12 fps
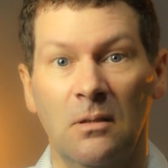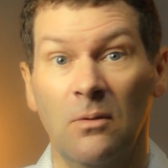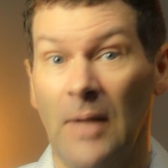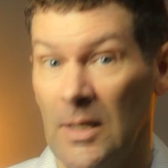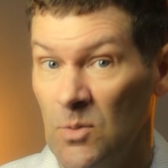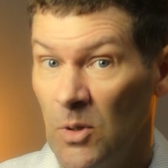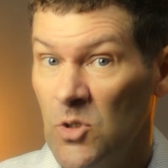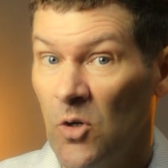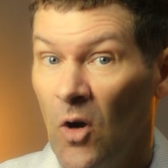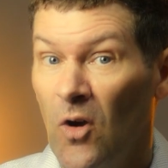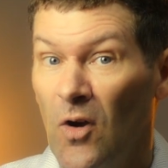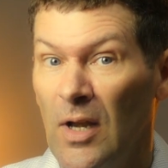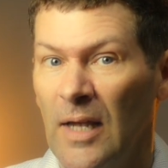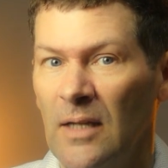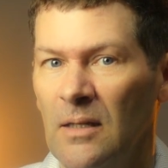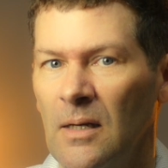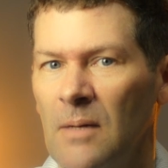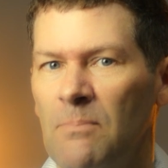that's what you're
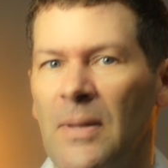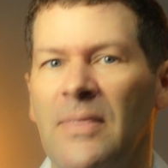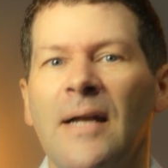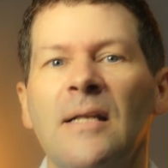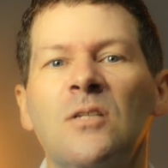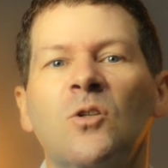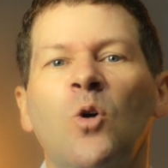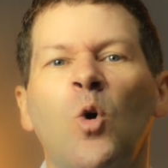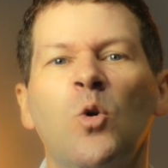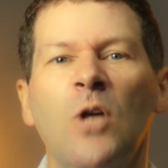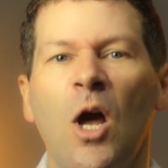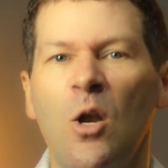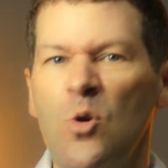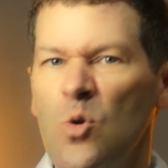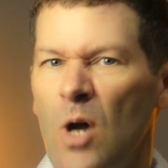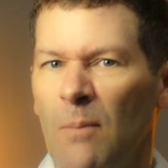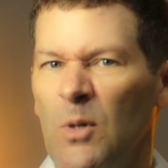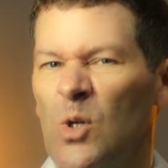earning, but that is called
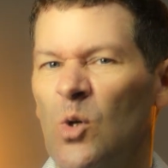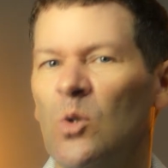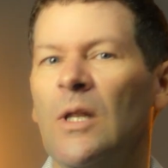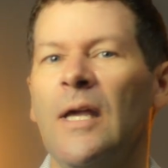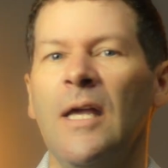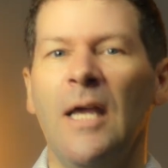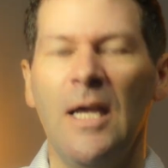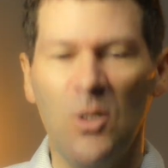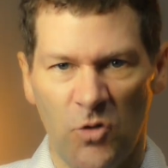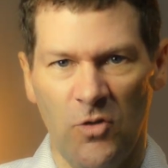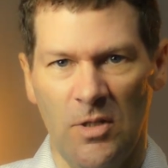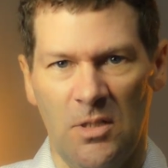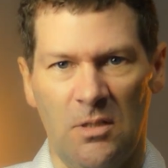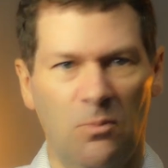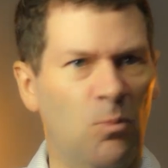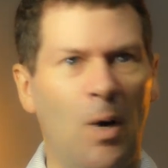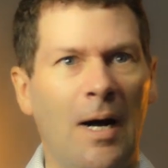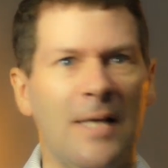nominal interest.
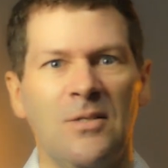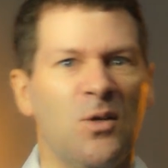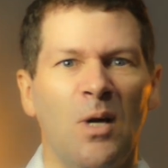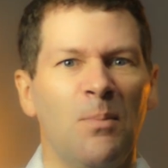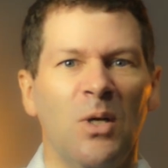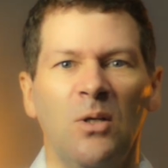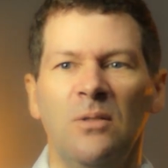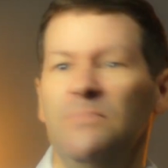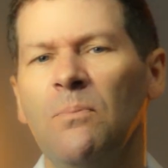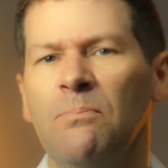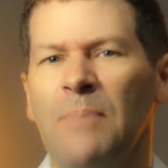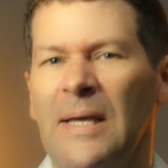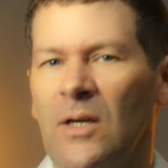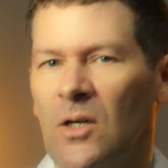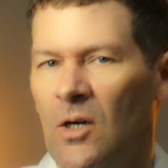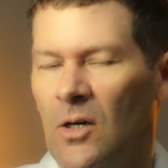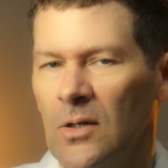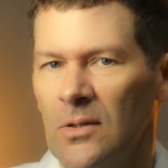Why is it nominal?
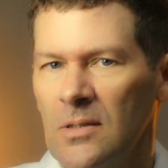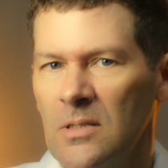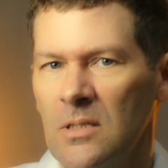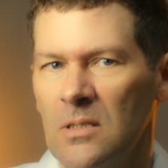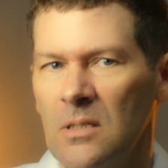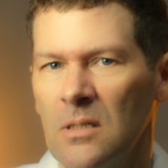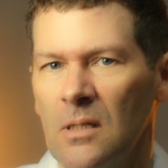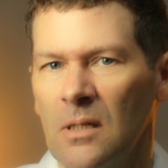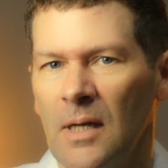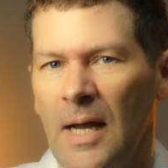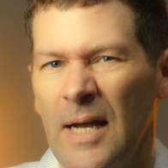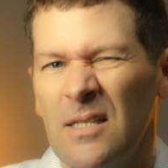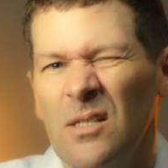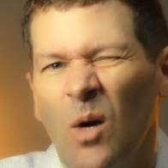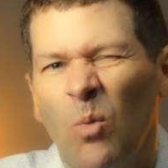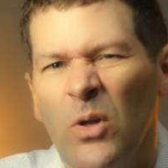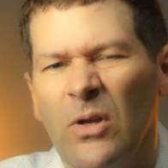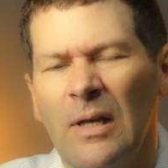Because it's
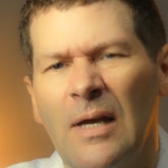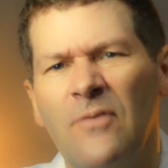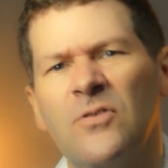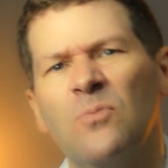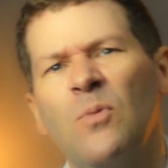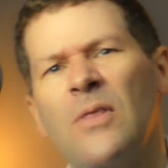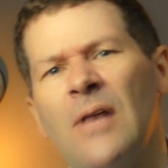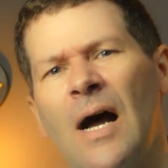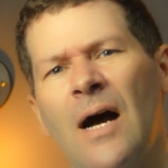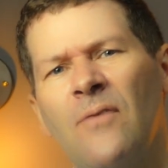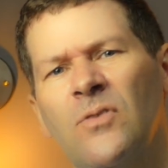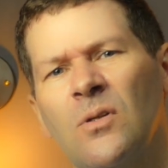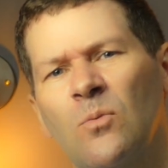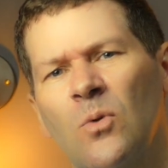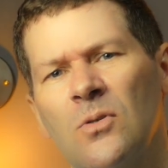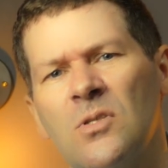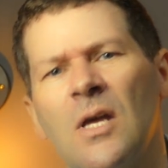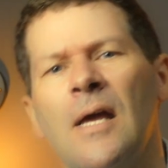not what you're left with
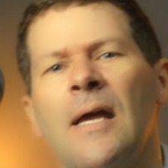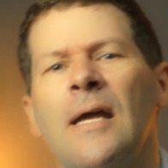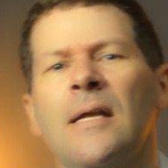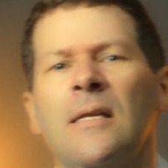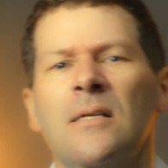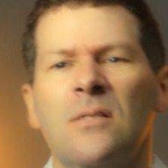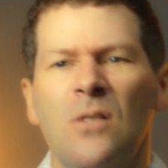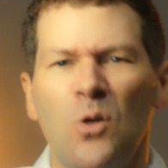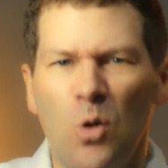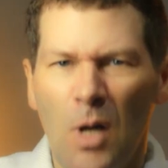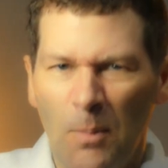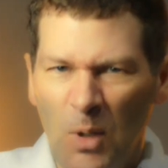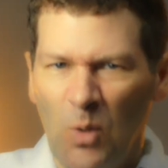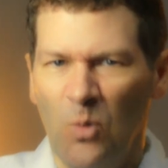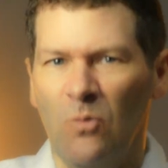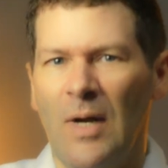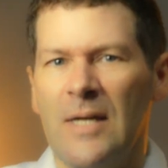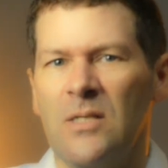afterwards. It is the
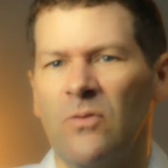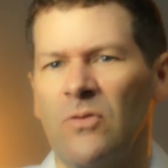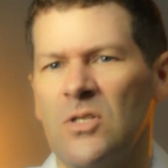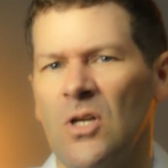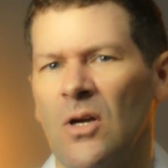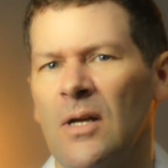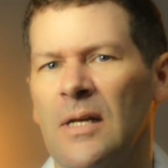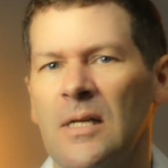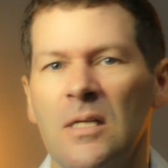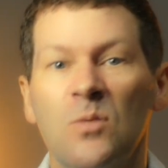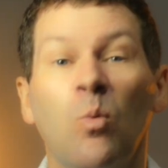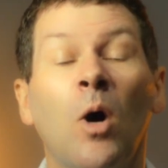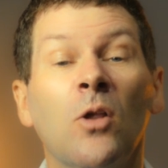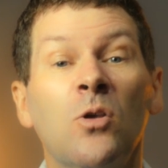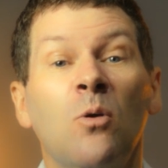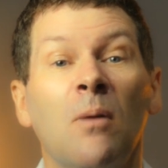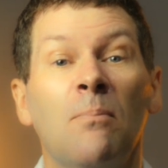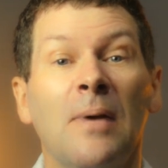nominal rate of return. It is what
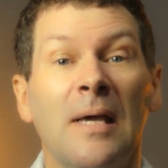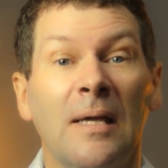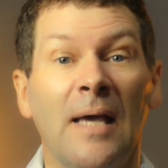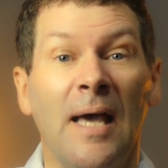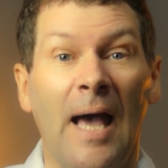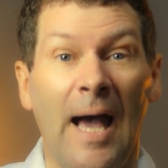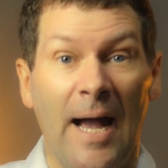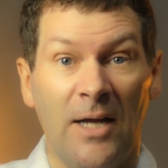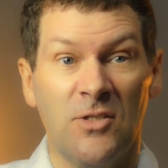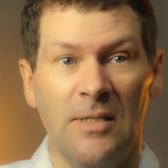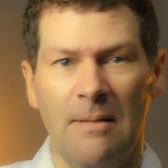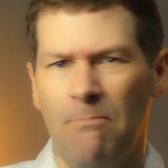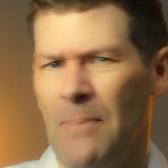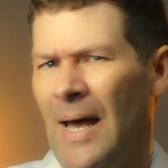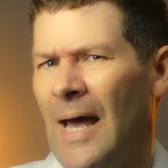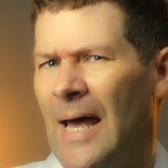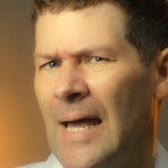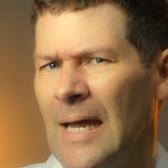you are being actually
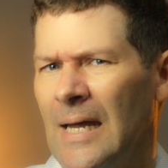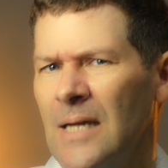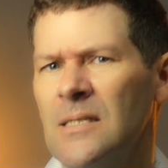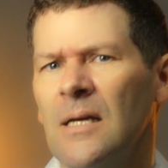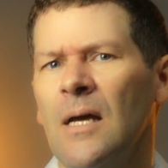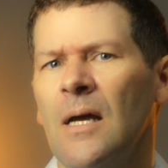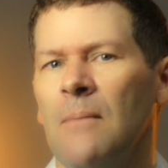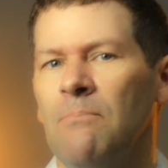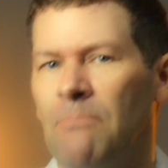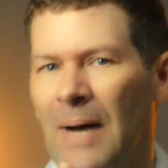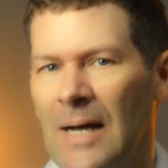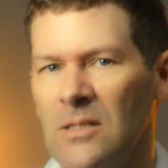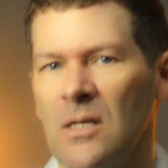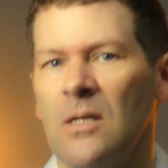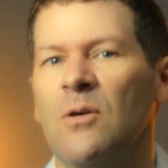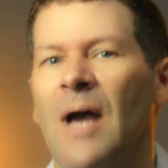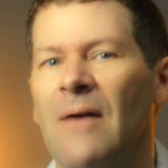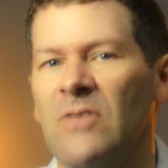paid, but
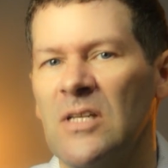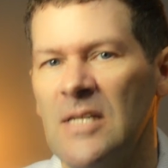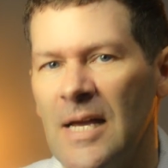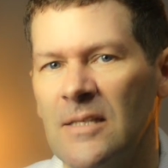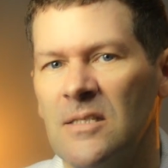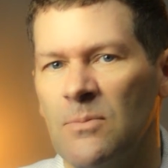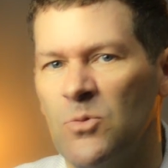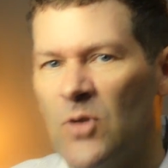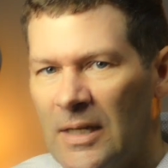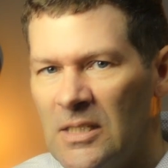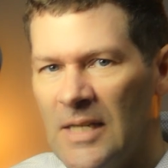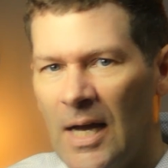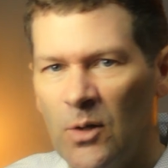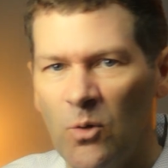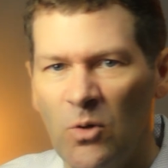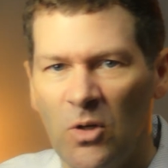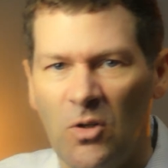you haven't yet subtracted out all your